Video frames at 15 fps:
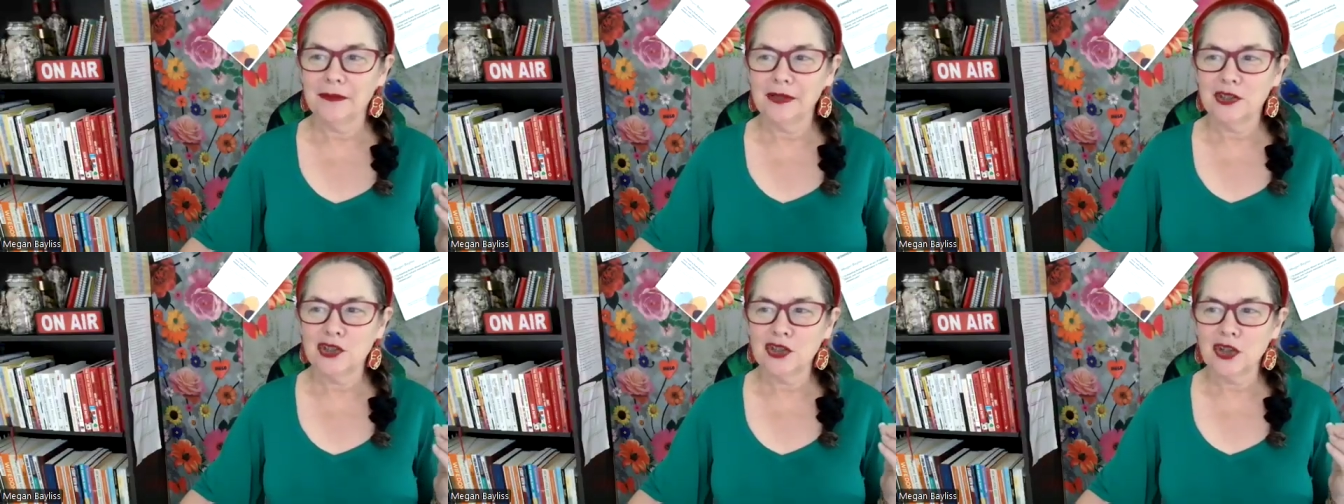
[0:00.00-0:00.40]

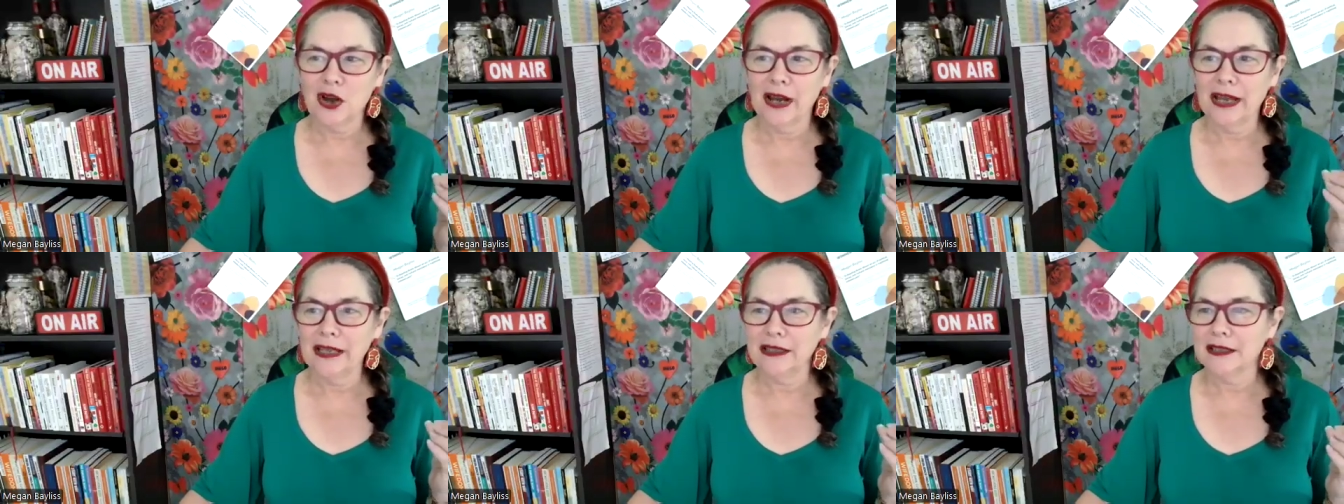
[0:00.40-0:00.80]

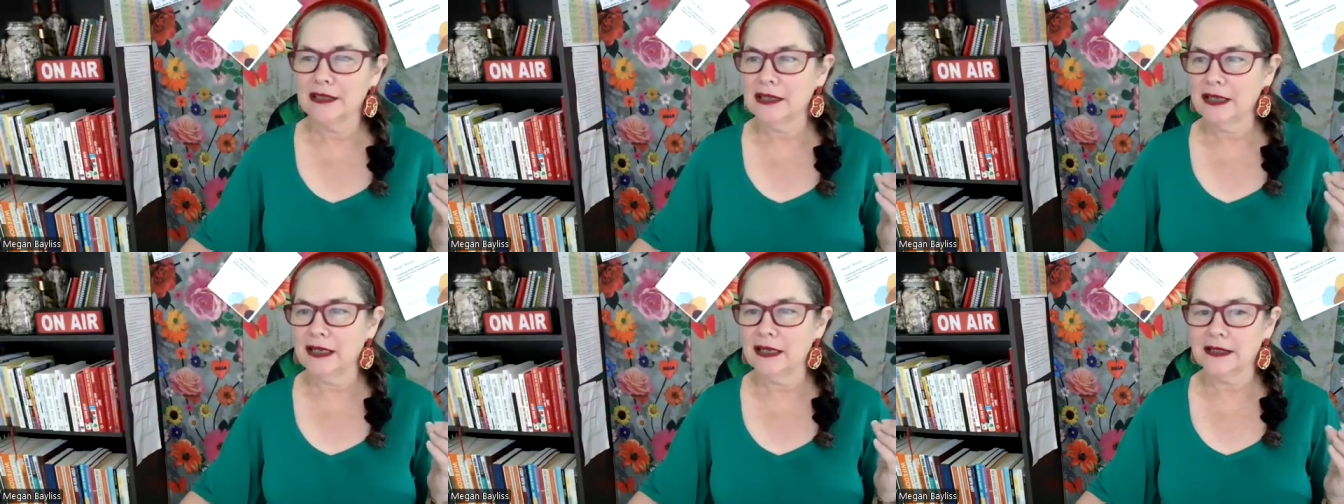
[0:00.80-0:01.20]

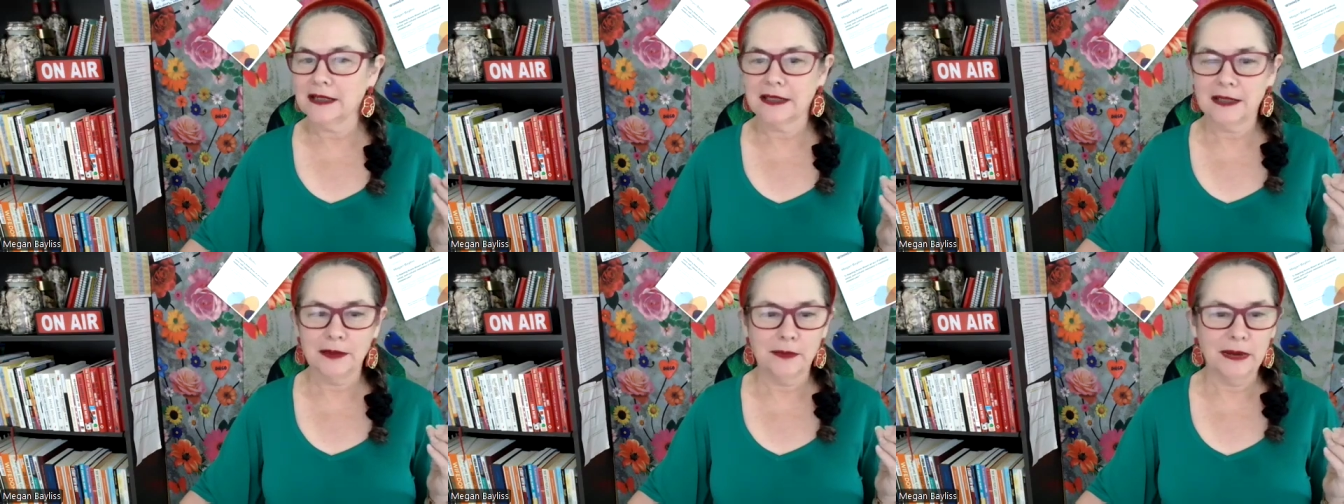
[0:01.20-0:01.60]
side
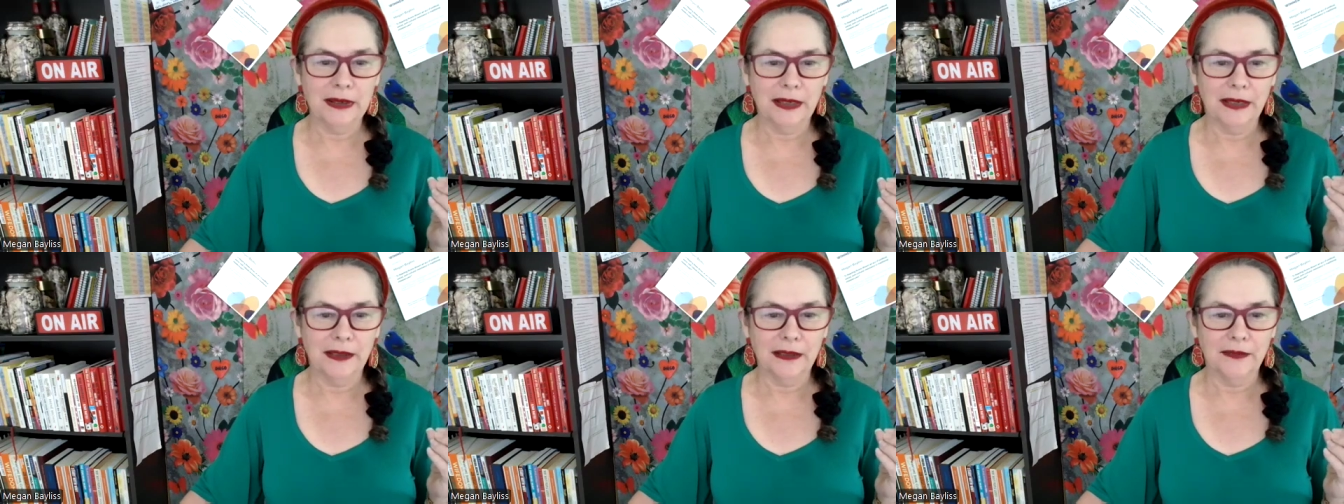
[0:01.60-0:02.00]
kicks to
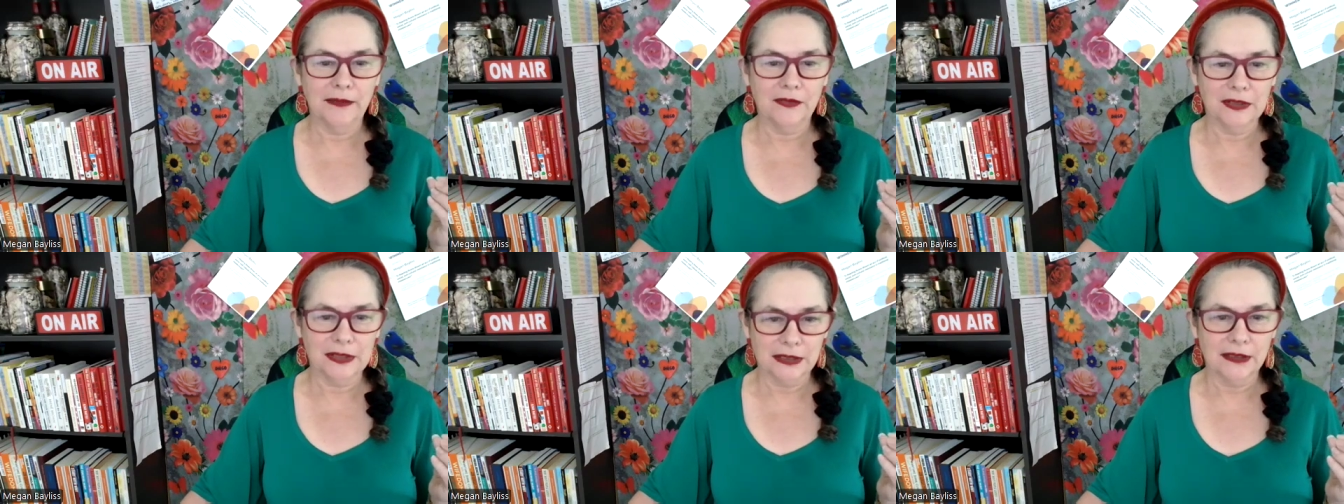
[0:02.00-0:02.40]
being the
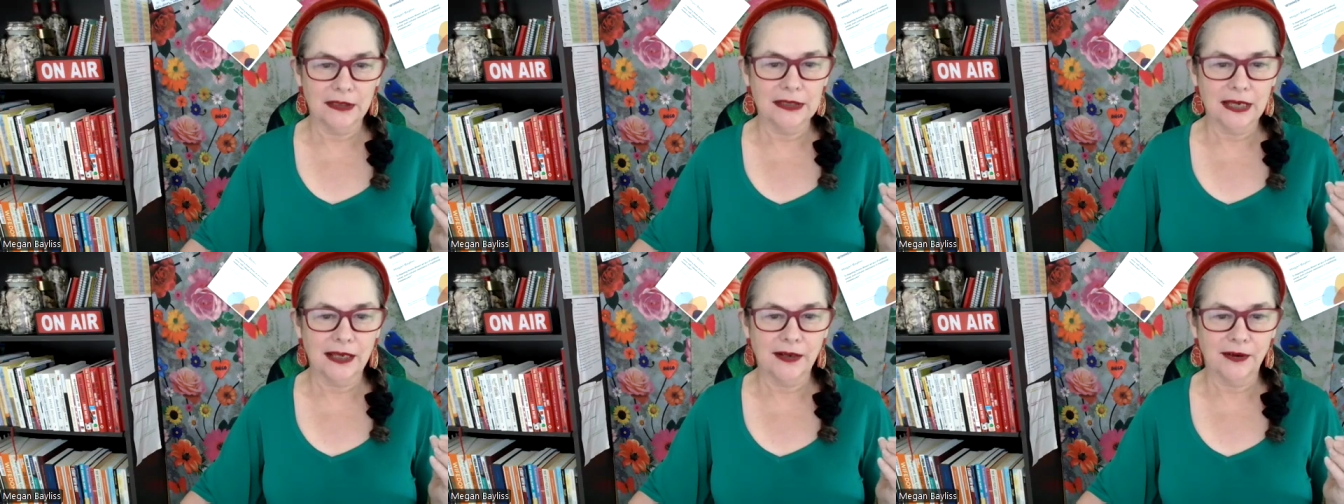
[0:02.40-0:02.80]

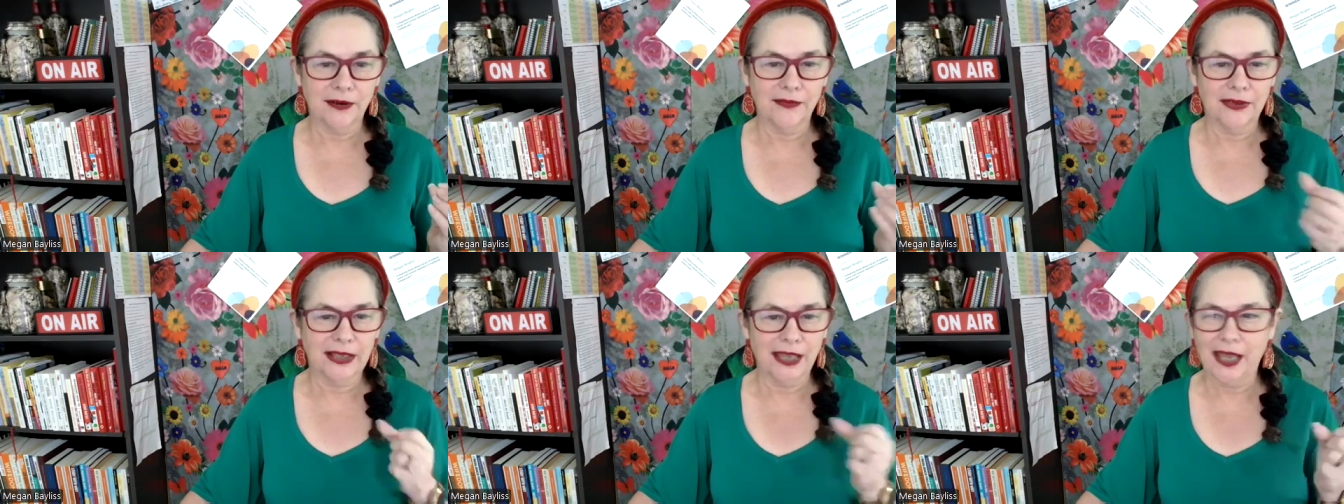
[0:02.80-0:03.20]
facilitator
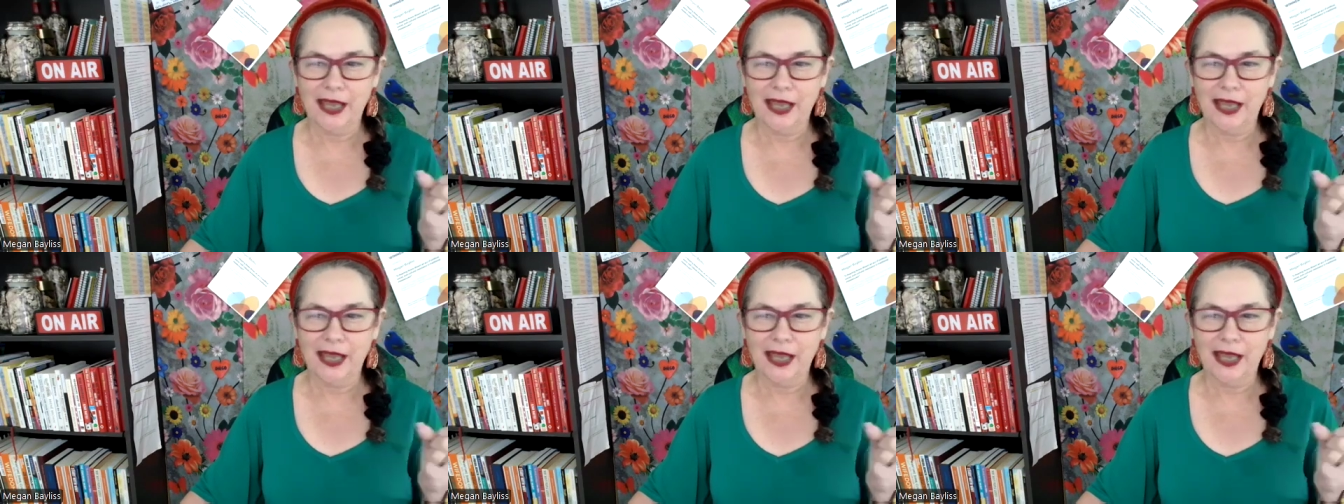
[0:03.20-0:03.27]
of it.